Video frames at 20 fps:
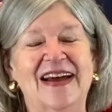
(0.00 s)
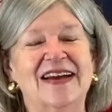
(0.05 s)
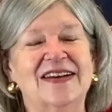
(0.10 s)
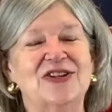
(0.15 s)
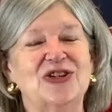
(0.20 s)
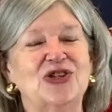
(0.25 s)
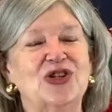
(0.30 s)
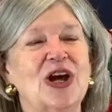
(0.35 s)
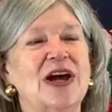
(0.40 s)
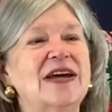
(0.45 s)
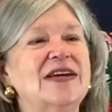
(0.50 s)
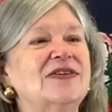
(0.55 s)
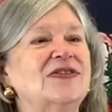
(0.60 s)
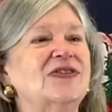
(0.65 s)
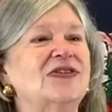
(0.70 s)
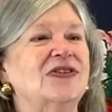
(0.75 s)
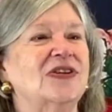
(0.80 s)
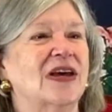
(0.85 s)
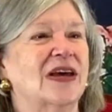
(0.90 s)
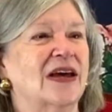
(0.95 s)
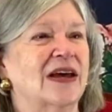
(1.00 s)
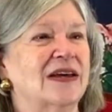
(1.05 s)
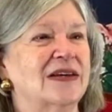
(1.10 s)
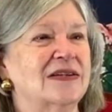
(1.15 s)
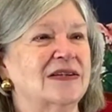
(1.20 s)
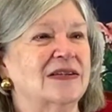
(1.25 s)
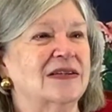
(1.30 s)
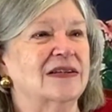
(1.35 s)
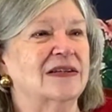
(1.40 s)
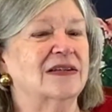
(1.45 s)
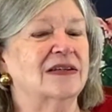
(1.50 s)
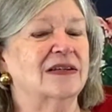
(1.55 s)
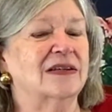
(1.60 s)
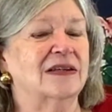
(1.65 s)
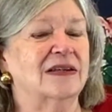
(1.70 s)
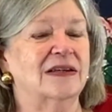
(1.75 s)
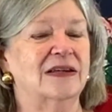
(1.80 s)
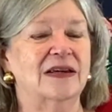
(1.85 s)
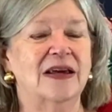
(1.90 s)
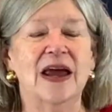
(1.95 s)
Chase said,
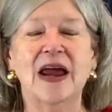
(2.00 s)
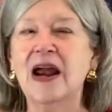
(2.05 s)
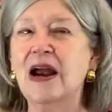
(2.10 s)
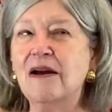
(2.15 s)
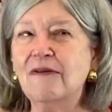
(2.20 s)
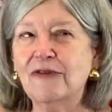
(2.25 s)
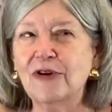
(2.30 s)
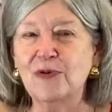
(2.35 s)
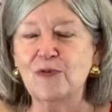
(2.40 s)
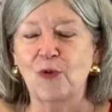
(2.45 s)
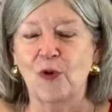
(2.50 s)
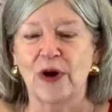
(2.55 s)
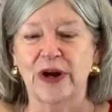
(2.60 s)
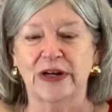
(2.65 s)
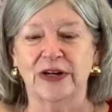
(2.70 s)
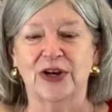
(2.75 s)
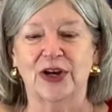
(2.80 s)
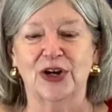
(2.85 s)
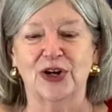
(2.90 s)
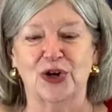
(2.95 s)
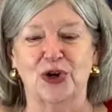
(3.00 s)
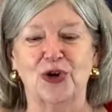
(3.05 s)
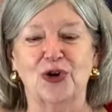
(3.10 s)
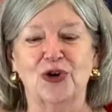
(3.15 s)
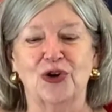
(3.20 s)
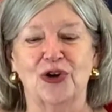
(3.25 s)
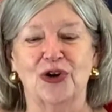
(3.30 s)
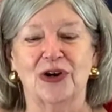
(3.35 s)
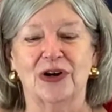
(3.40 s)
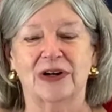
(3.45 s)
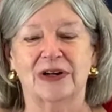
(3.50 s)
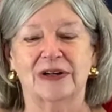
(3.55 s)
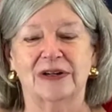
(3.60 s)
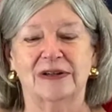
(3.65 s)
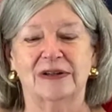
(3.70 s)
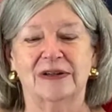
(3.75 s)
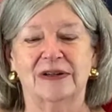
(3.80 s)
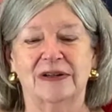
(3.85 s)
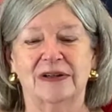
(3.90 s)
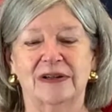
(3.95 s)
"Everyone can cook
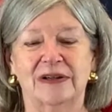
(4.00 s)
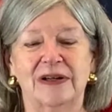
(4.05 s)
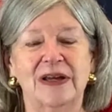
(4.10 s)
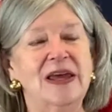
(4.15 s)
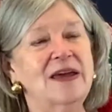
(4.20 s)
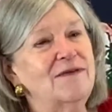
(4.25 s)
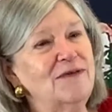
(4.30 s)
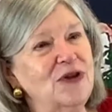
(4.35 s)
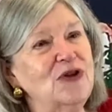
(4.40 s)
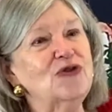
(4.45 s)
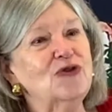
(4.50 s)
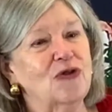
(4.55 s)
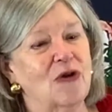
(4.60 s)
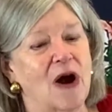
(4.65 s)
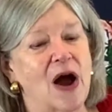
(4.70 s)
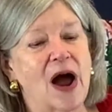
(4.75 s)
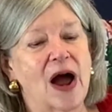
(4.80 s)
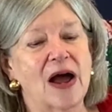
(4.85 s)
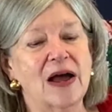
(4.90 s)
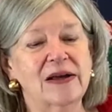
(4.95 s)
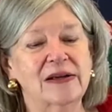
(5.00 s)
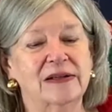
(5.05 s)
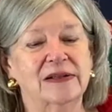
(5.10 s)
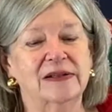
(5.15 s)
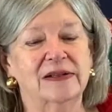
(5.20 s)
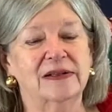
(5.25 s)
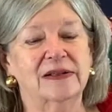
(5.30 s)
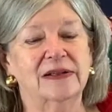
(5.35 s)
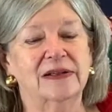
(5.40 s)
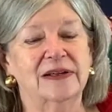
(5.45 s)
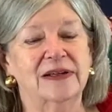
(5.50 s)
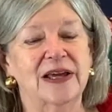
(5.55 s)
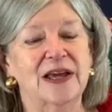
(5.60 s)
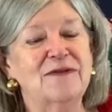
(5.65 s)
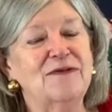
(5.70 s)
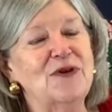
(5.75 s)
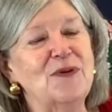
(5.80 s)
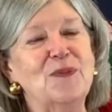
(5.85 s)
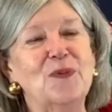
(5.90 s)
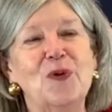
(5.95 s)
if you try, if
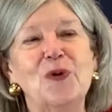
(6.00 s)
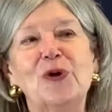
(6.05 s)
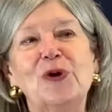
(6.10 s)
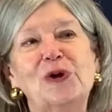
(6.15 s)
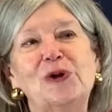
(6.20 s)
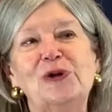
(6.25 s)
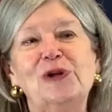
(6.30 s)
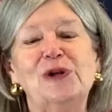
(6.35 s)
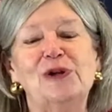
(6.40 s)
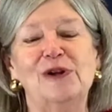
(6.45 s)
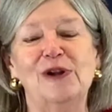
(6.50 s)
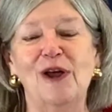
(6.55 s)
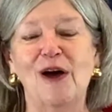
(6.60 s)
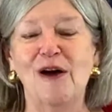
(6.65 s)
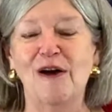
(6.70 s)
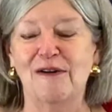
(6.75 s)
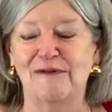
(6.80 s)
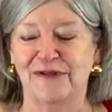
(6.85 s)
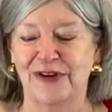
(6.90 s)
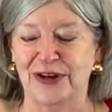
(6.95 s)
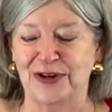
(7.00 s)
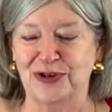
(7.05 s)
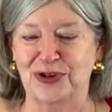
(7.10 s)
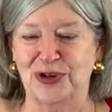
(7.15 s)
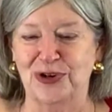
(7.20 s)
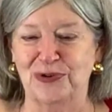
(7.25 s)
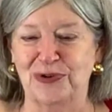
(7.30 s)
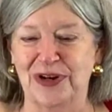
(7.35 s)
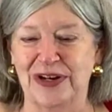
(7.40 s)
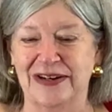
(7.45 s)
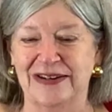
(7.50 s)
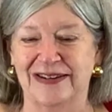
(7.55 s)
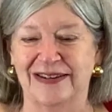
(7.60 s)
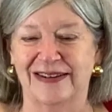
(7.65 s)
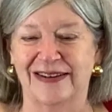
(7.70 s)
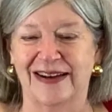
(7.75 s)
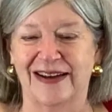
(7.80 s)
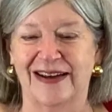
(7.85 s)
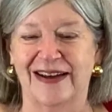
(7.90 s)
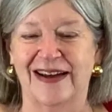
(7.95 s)
you put a little love into it."
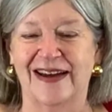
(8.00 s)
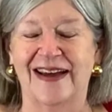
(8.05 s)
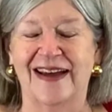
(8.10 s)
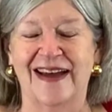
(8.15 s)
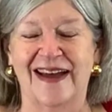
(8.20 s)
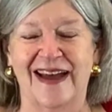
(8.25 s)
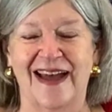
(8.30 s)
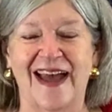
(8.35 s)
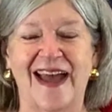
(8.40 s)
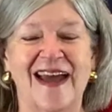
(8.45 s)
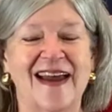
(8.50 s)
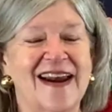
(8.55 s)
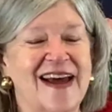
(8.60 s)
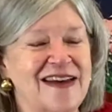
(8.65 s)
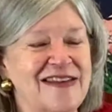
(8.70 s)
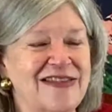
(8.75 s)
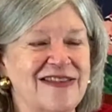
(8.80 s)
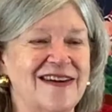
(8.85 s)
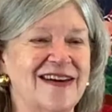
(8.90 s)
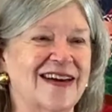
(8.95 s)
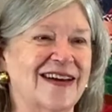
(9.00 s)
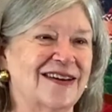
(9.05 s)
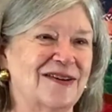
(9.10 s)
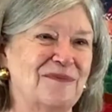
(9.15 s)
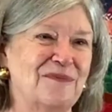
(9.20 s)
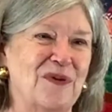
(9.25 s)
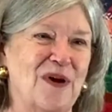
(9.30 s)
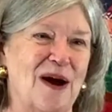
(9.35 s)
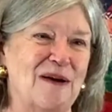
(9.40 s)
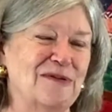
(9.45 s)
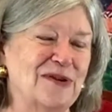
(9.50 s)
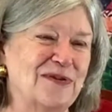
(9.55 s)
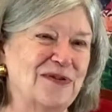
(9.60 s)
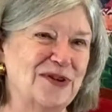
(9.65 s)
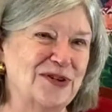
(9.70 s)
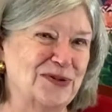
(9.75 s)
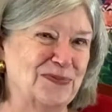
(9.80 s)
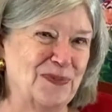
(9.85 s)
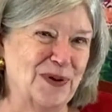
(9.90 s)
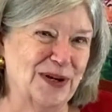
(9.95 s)
And I think probably
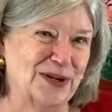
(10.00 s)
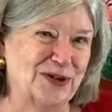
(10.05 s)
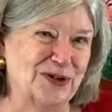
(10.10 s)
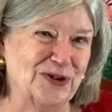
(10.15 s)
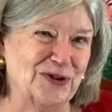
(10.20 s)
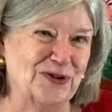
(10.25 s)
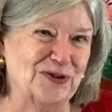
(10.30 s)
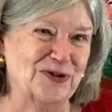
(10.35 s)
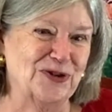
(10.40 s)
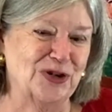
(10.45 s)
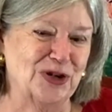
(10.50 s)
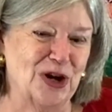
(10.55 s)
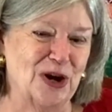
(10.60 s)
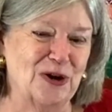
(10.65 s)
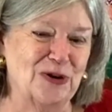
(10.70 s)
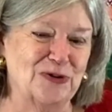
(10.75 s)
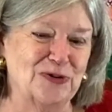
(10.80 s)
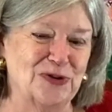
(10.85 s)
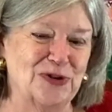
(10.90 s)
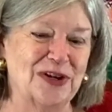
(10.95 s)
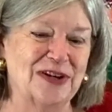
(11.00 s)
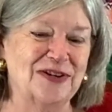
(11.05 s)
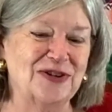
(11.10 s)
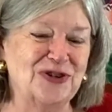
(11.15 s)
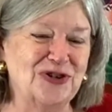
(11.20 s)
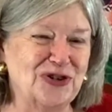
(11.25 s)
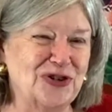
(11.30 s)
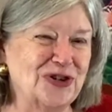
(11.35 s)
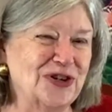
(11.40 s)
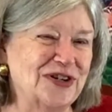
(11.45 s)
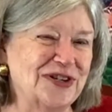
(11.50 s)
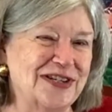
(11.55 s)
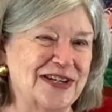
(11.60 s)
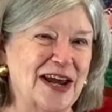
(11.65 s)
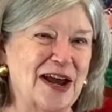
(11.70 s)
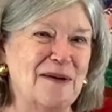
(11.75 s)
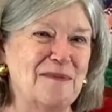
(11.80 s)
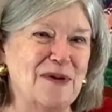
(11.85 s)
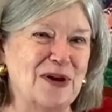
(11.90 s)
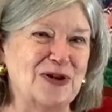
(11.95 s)
this picture shows just
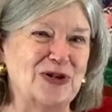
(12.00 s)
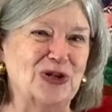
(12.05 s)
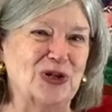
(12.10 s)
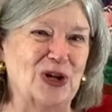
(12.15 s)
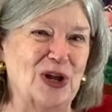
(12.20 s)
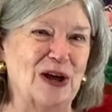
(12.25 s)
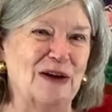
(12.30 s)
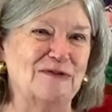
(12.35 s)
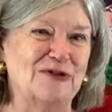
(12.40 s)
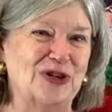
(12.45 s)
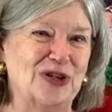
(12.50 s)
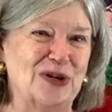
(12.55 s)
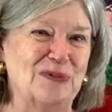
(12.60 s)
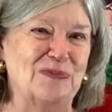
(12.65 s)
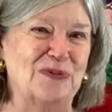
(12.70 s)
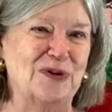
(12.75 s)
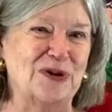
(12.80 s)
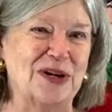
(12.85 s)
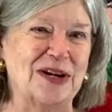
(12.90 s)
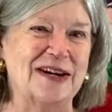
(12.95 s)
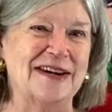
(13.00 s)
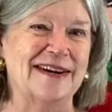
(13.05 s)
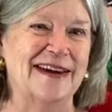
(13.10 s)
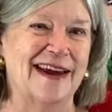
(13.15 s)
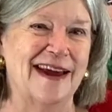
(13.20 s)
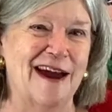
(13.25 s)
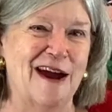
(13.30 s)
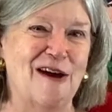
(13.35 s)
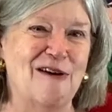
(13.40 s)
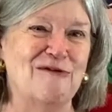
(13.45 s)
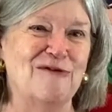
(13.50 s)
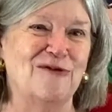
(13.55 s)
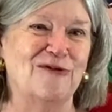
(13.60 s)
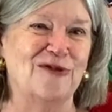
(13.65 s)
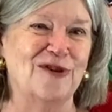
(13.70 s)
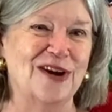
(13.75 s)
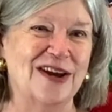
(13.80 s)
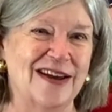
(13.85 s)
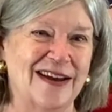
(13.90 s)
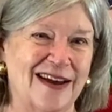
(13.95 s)
how much love she put into
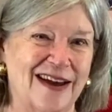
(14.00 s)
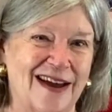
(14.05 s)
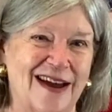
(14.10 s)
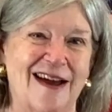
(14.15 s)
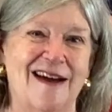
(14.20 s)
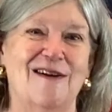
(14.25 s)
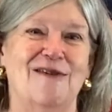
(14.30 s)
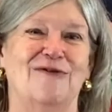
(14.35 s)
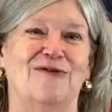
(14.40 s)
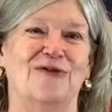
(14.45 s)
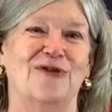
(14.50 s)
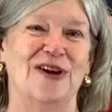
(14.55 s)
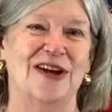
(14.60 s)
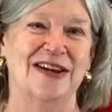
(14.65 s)
every